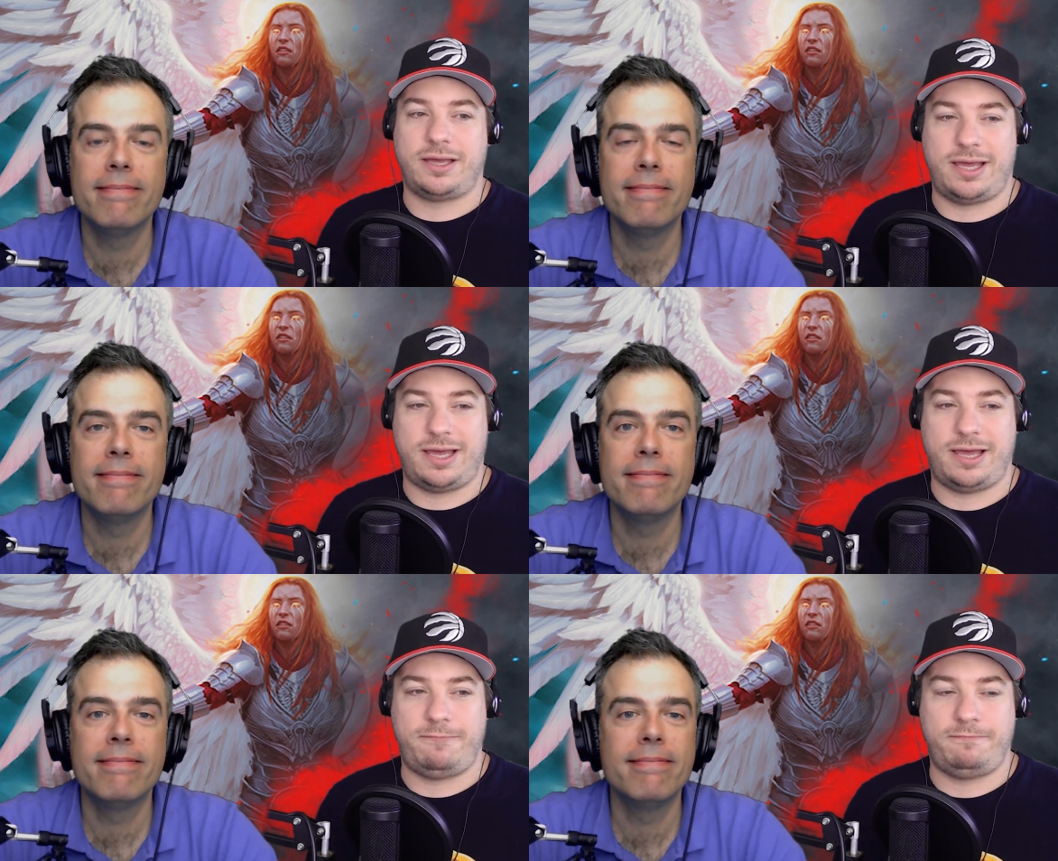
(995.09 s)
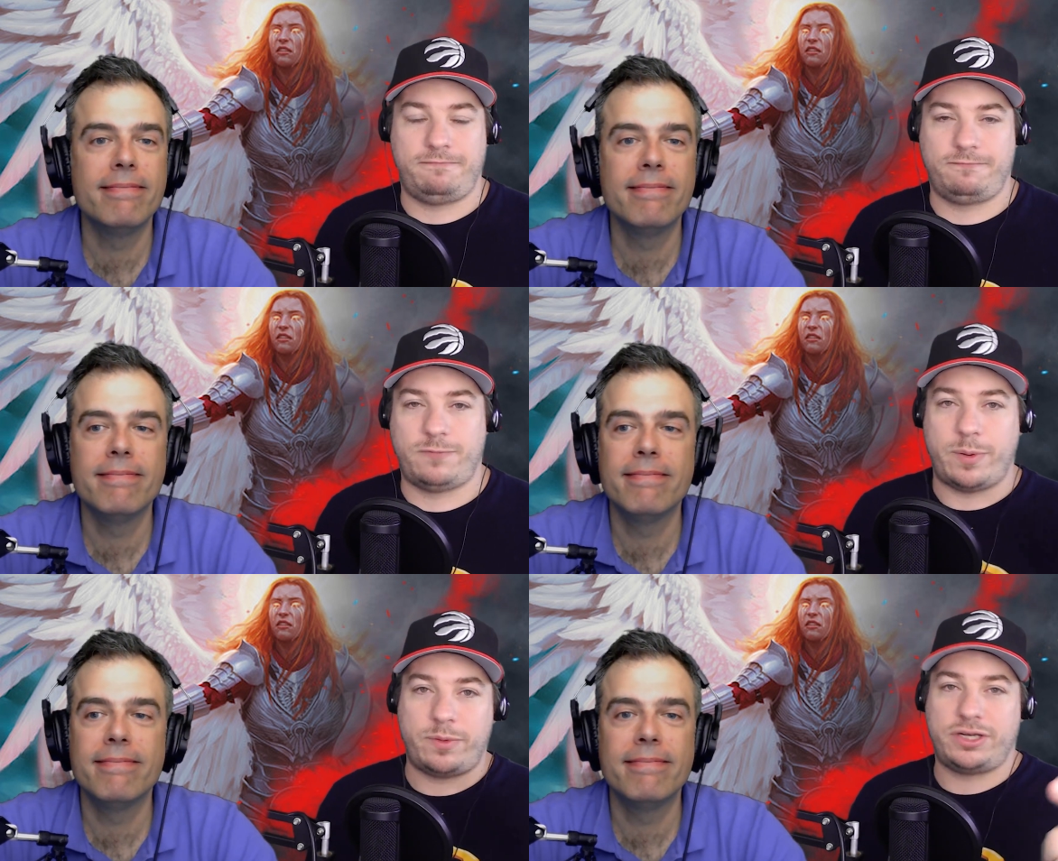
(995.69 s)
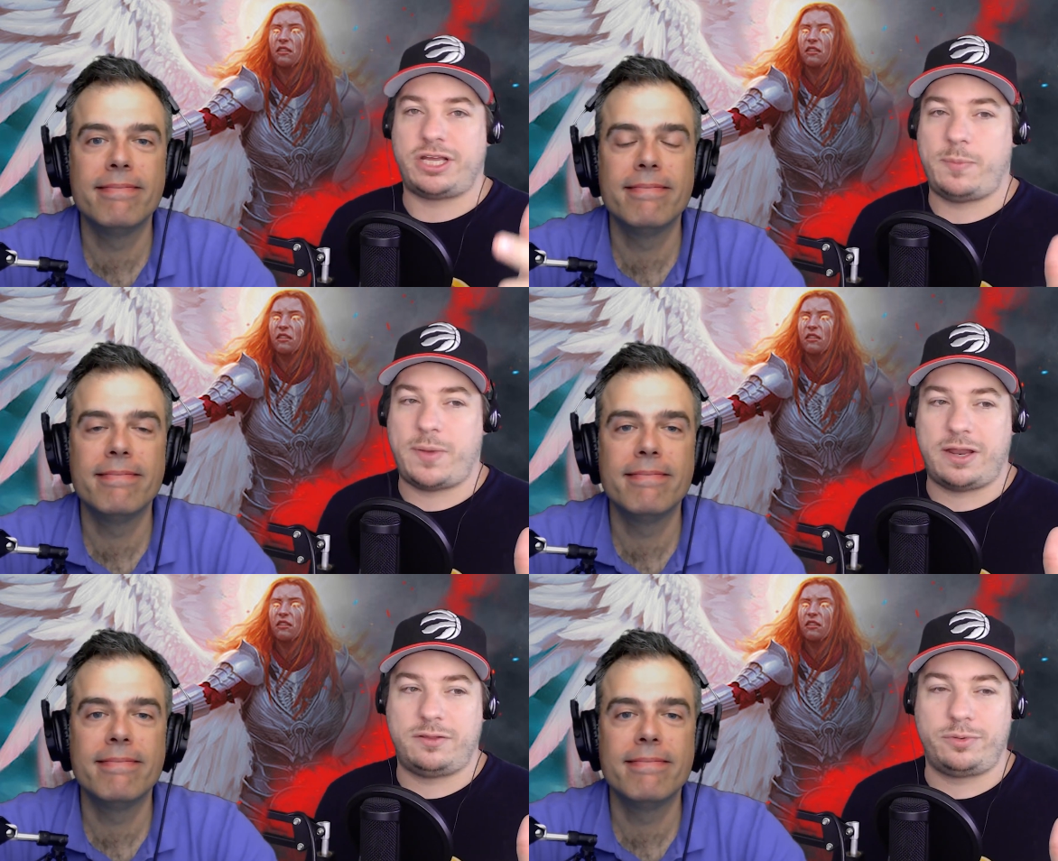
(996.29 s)
Speaker 1: Um, remember to check out
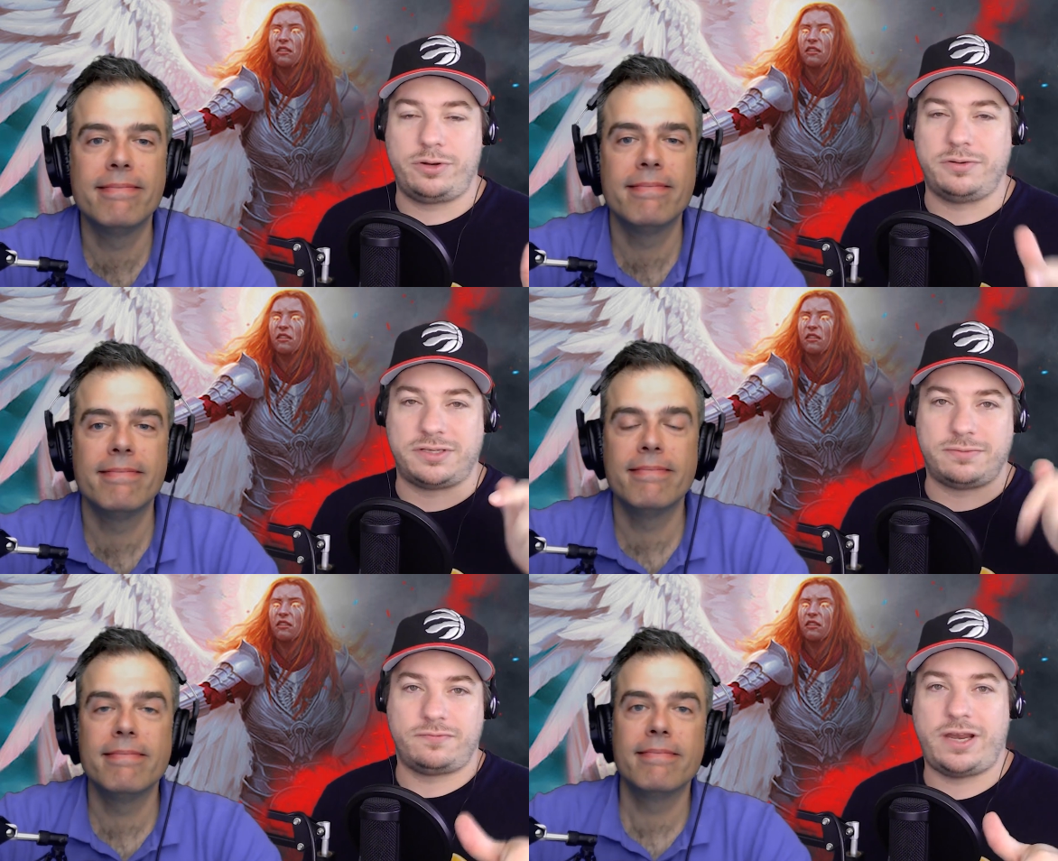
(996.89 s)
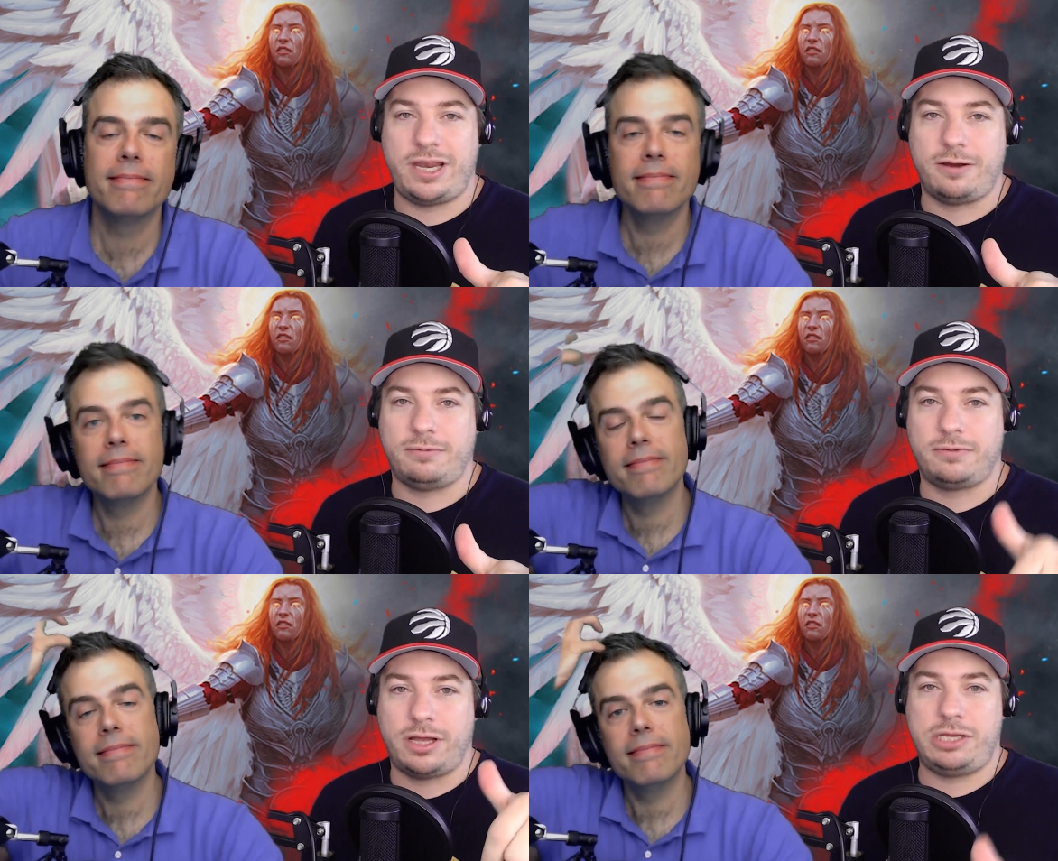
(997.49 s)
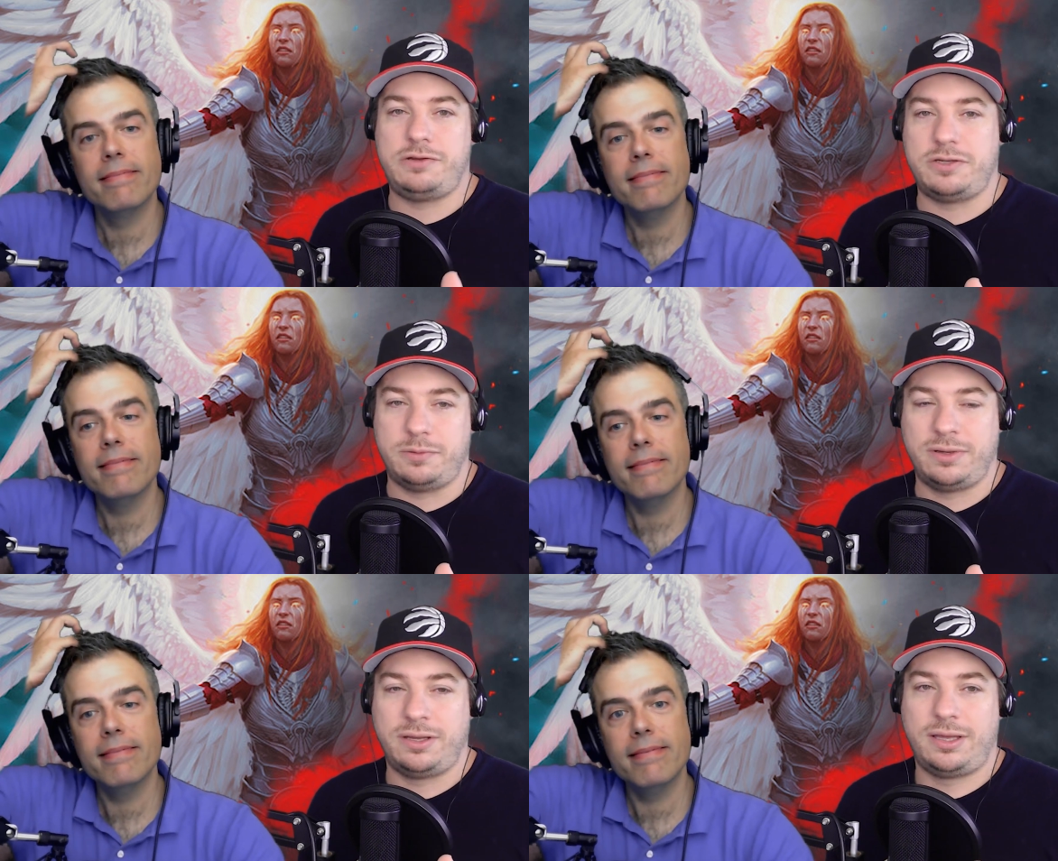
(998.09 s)
Battle of the Brews right here on YouTube.